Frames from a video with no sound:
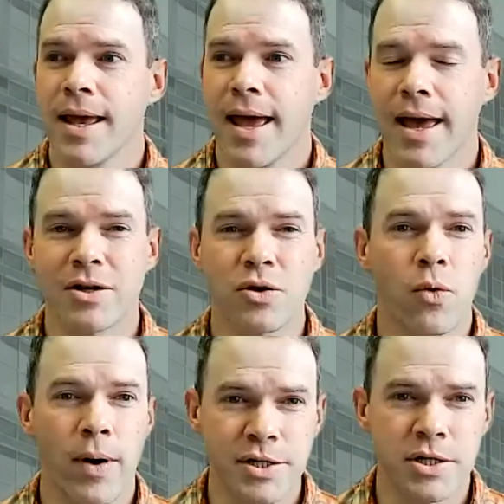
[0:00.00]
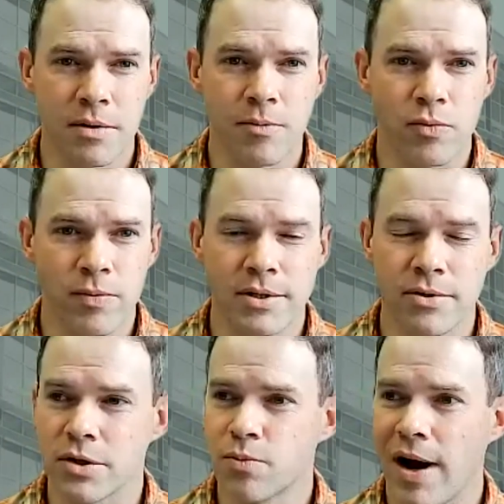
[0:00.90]
and questionable
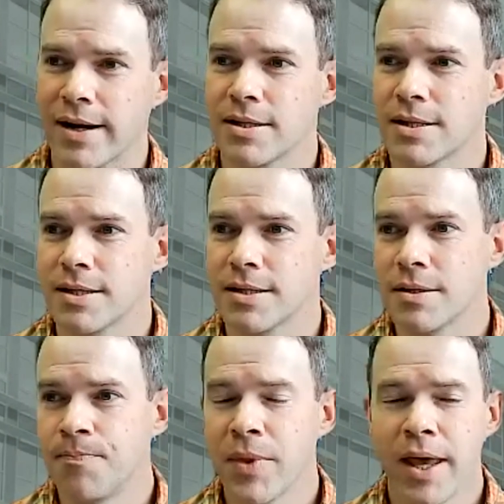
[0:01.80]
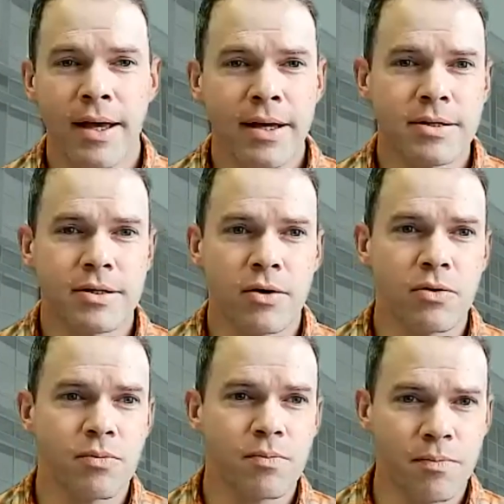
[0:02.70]
research practices.
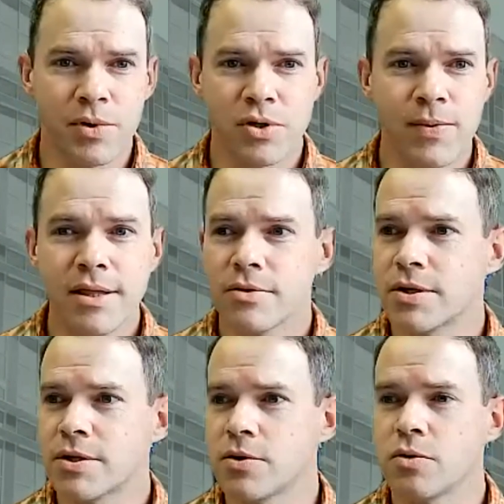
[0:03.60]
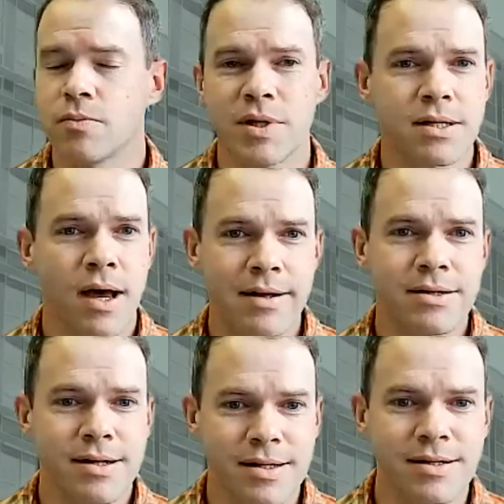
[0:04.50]
So between those two,
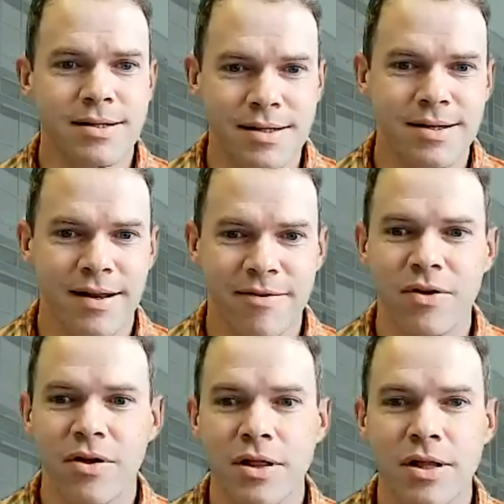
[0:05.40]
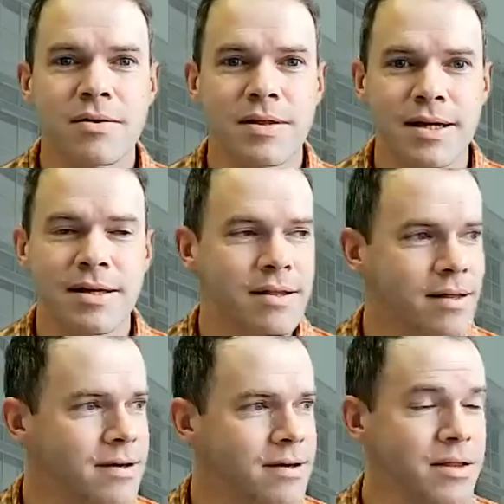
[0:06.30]
misconduct is kind of clearly
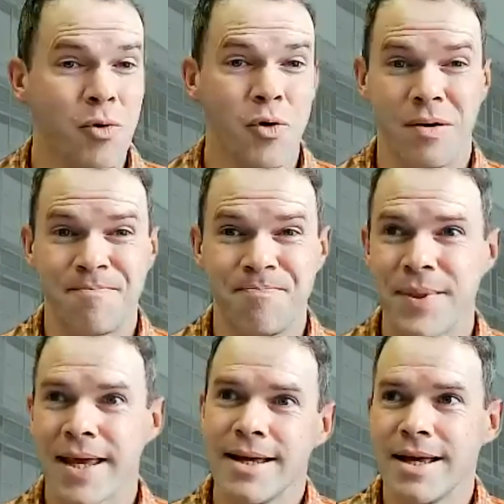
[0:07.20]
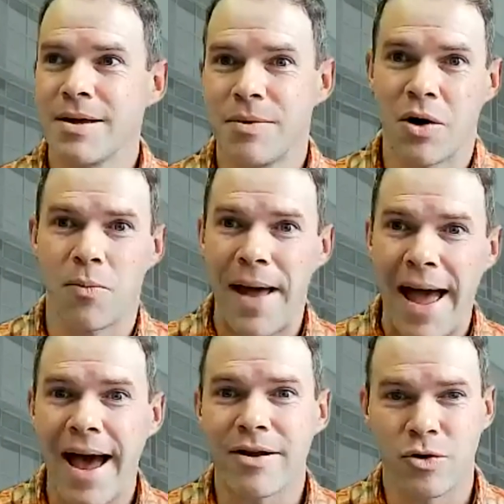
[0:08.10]
the more
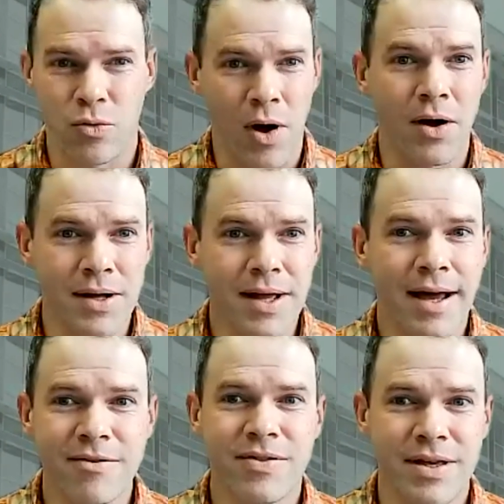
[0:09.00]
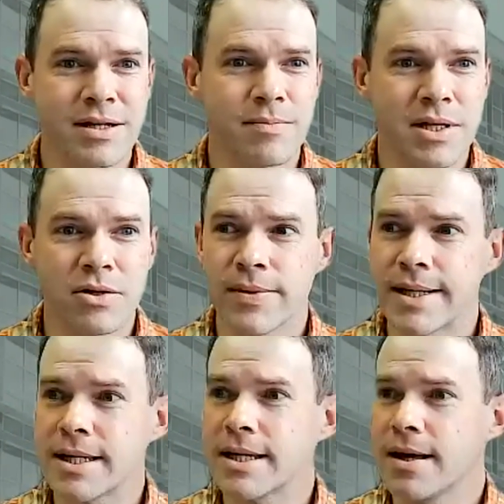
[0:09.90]
bad or wrong kind of thing to be
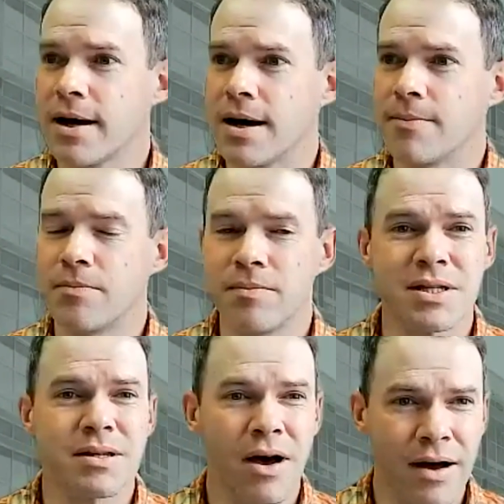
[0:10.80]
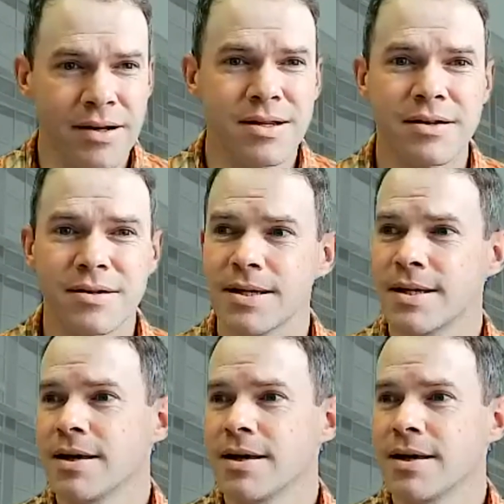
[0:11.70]
doing. Misconduct,